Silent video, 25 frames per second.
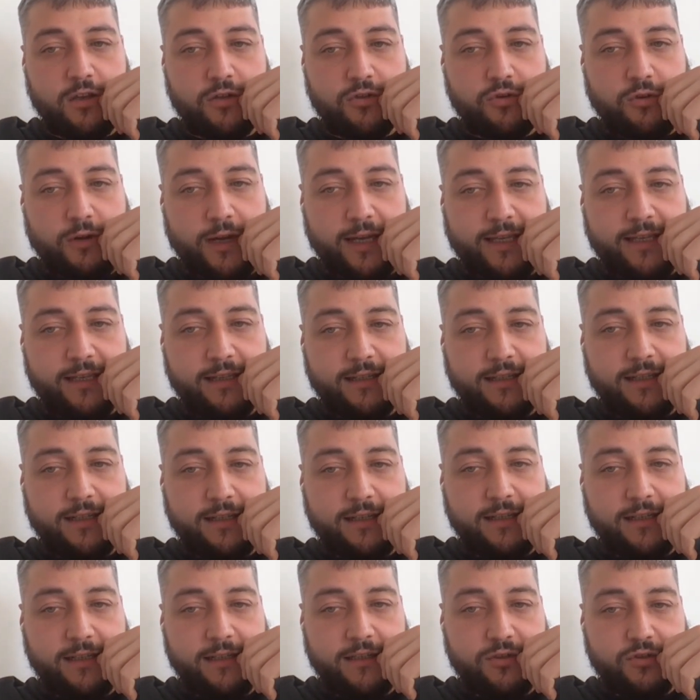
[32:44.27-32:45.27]
So I can
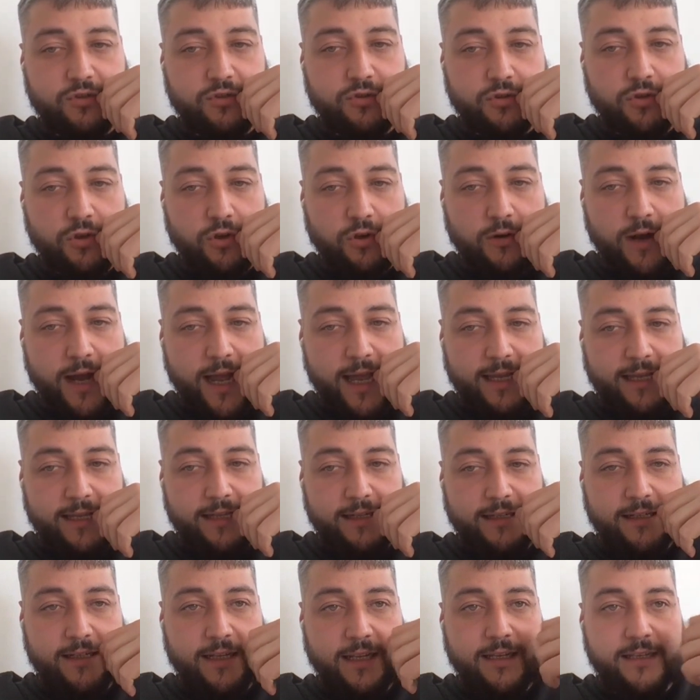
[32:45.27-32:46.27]

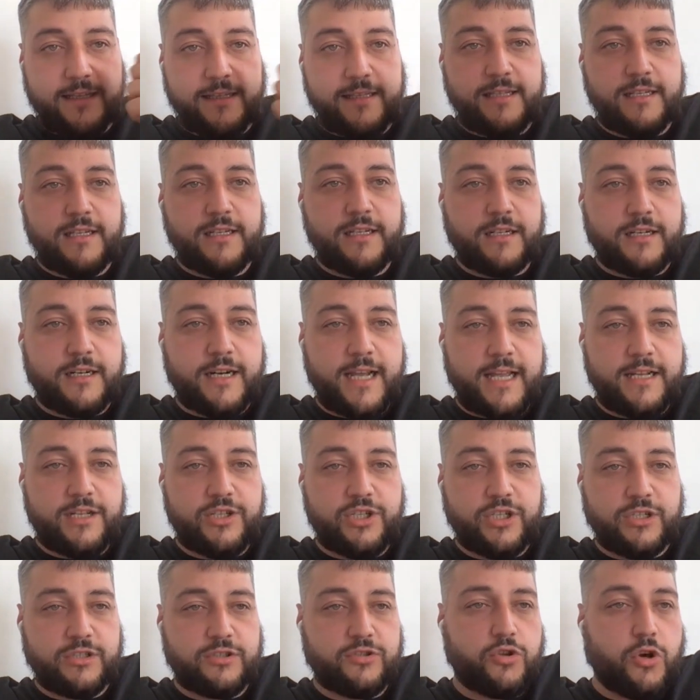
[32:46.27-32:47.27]
click here
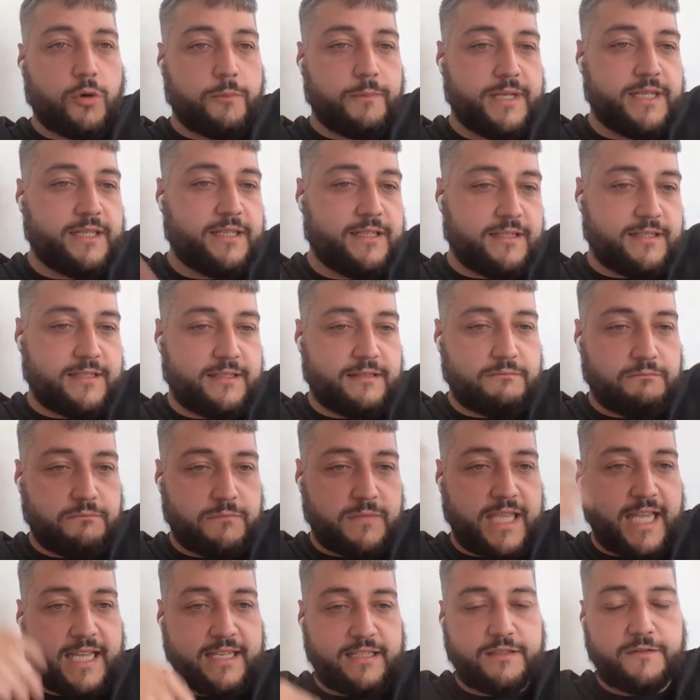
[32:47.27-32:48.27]
and just open this
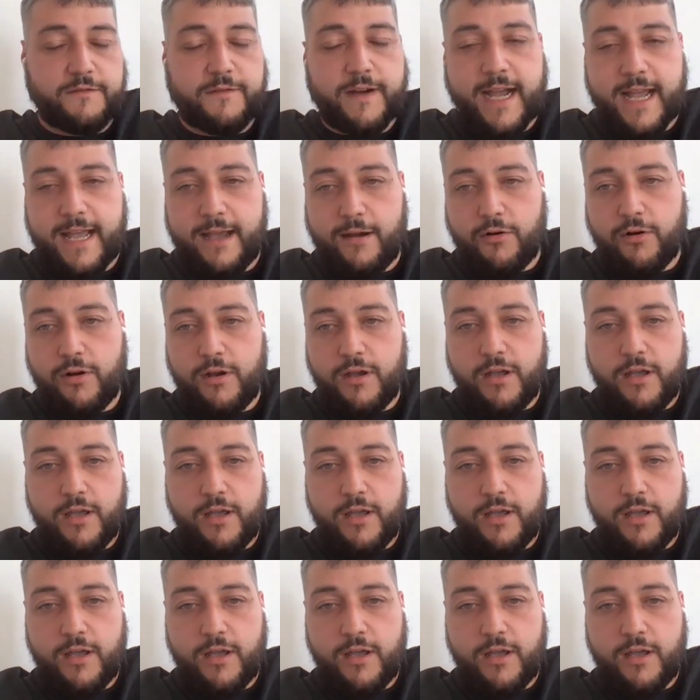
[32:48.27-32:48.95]
test file.